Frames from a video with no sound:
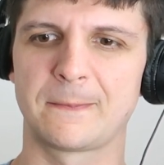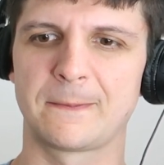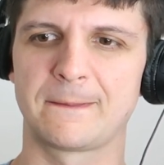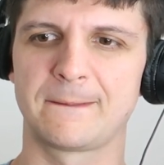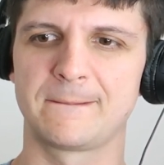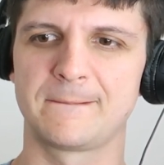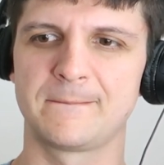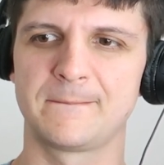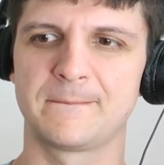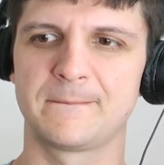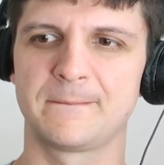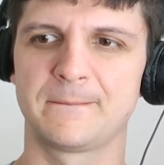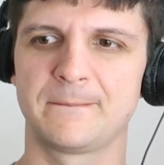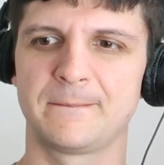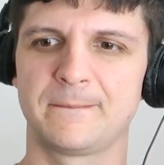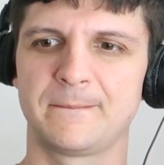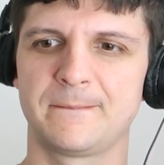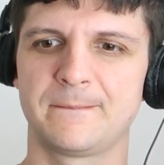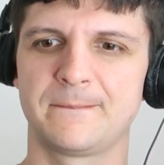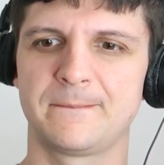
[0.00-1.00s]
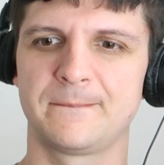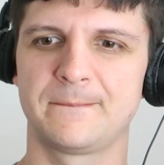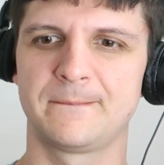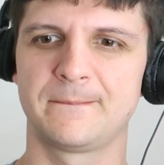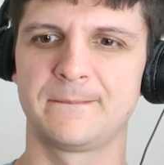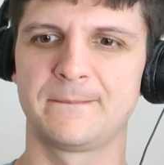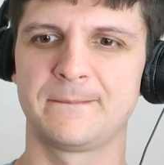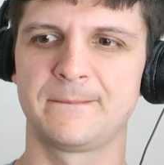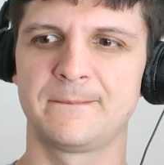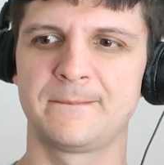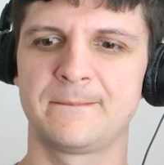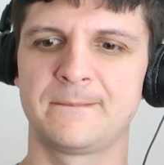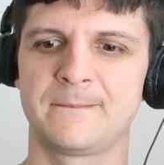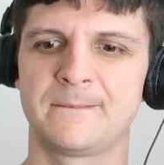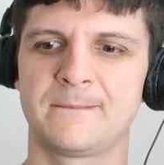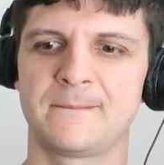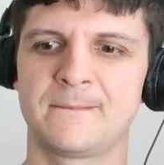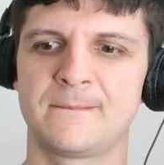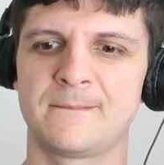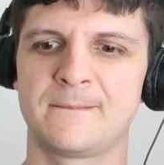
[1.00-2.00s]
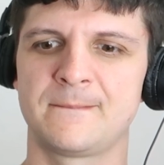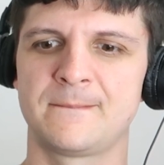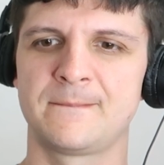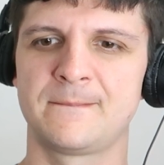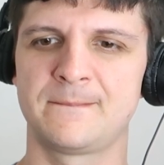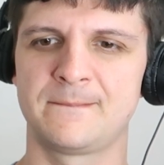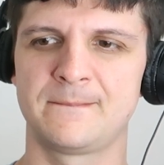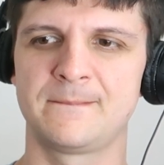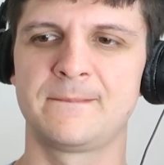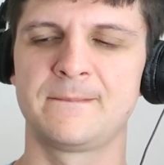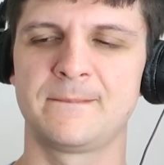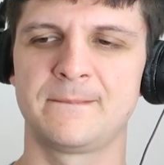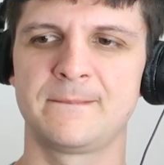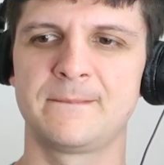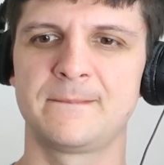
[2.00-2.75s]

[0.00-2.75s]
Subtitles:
No one is speaking in this clip.